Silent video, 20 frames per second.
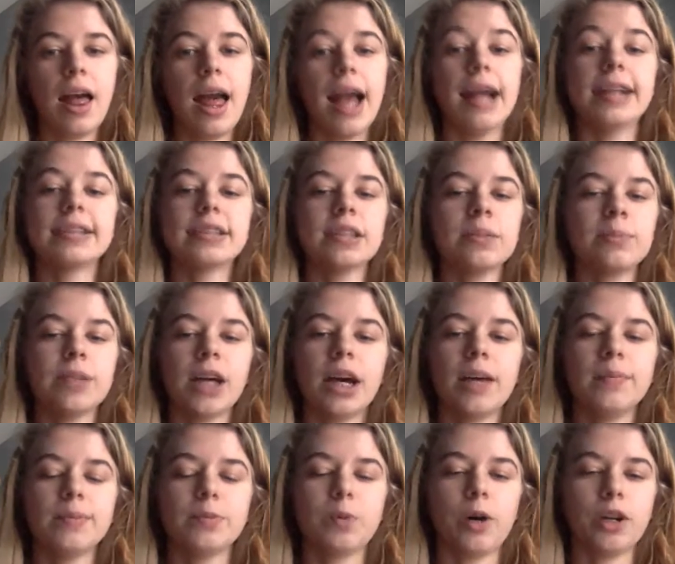And
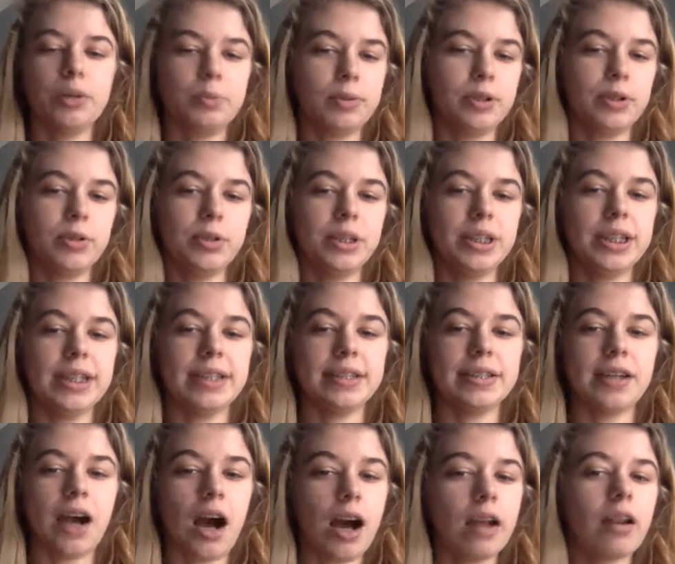sometimes water pollution is
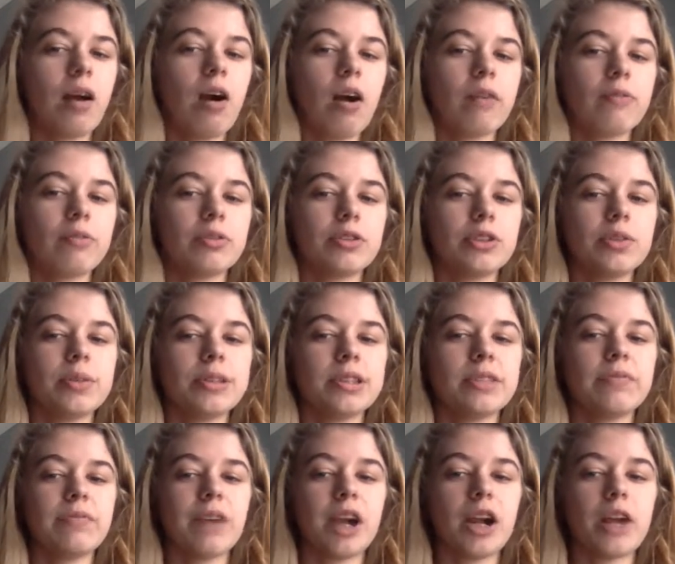not harmful to its
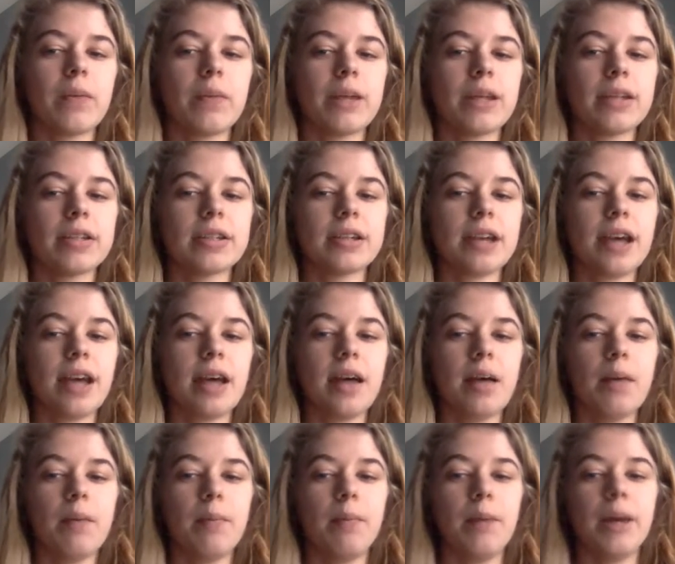environment,
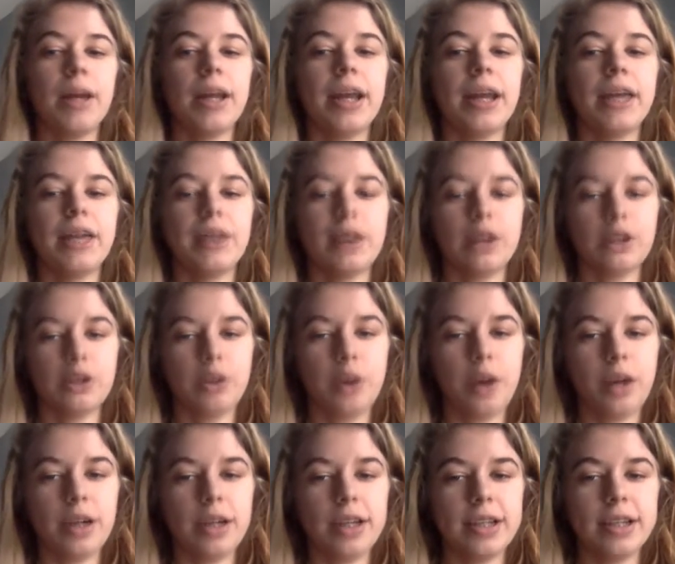but in large
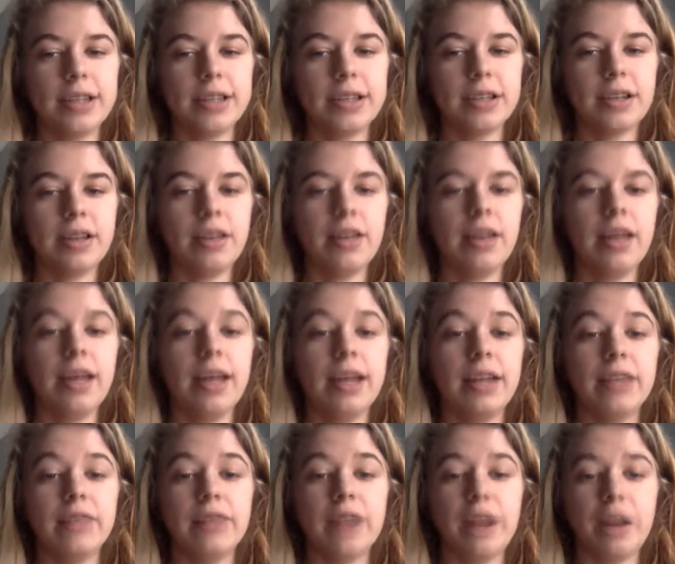quantities, it
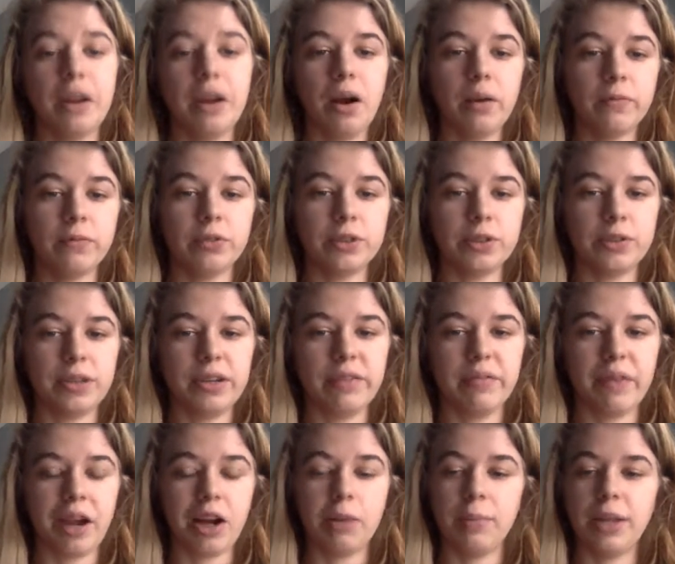is very harmful to the
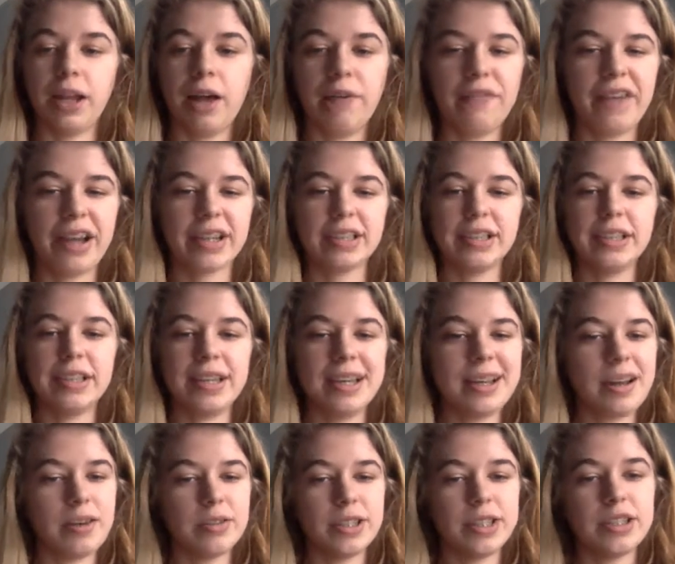environment, affecting the
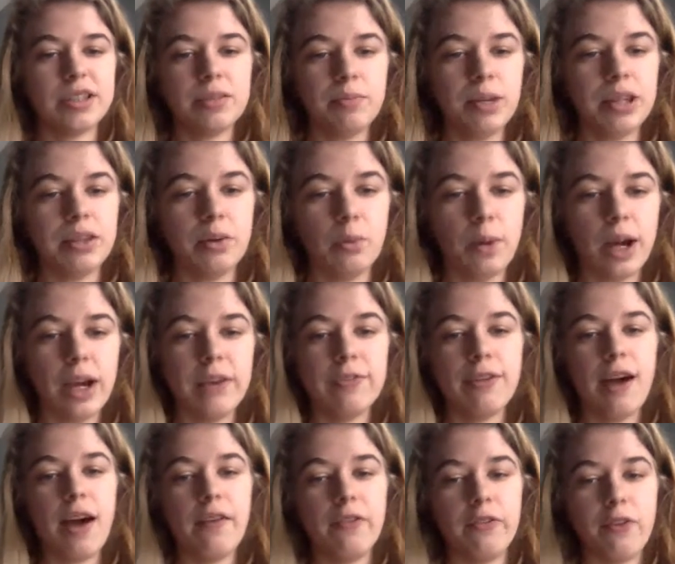ecosystem and the way of
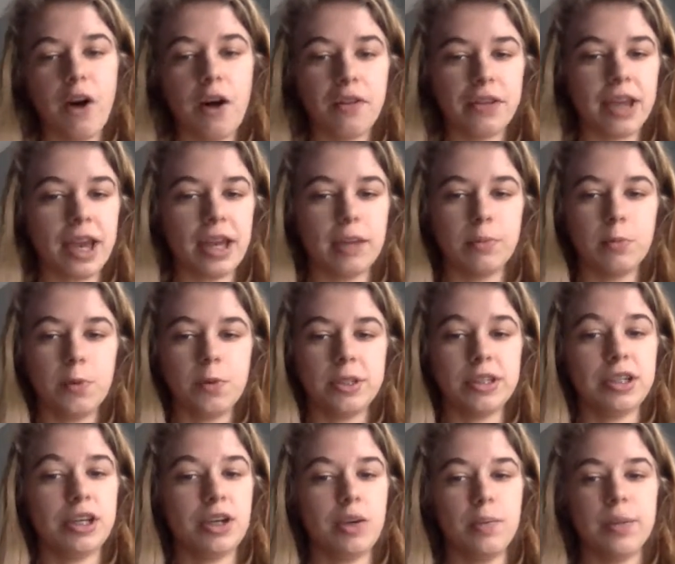life of all the animals
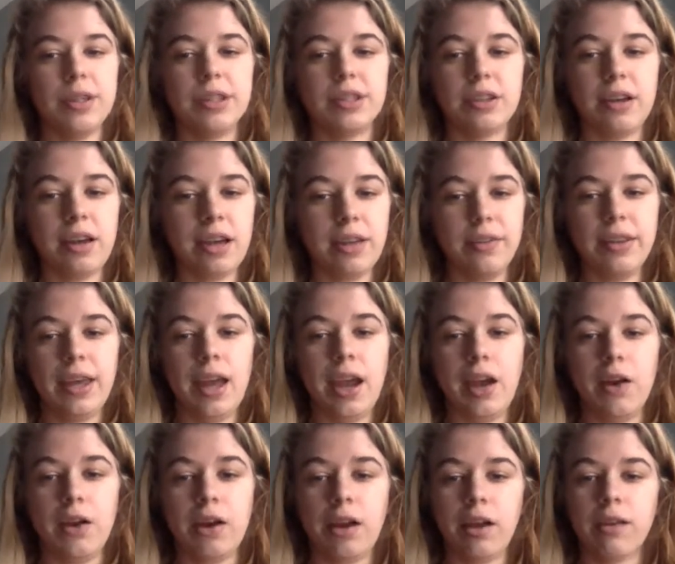and humans in the
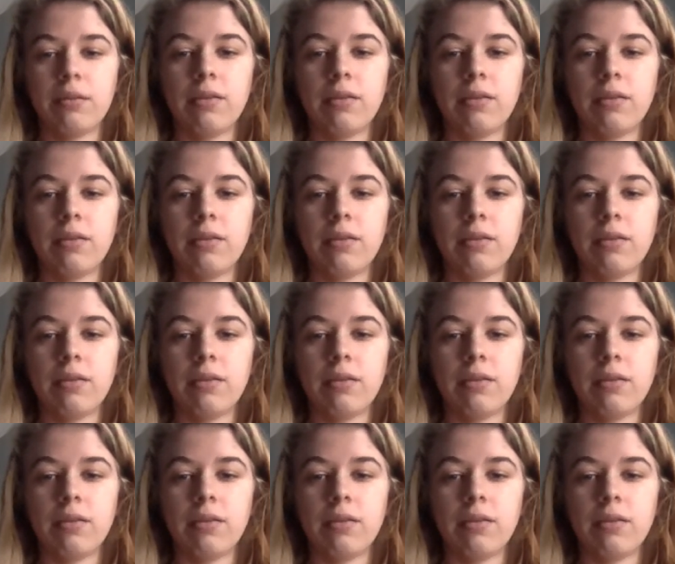area.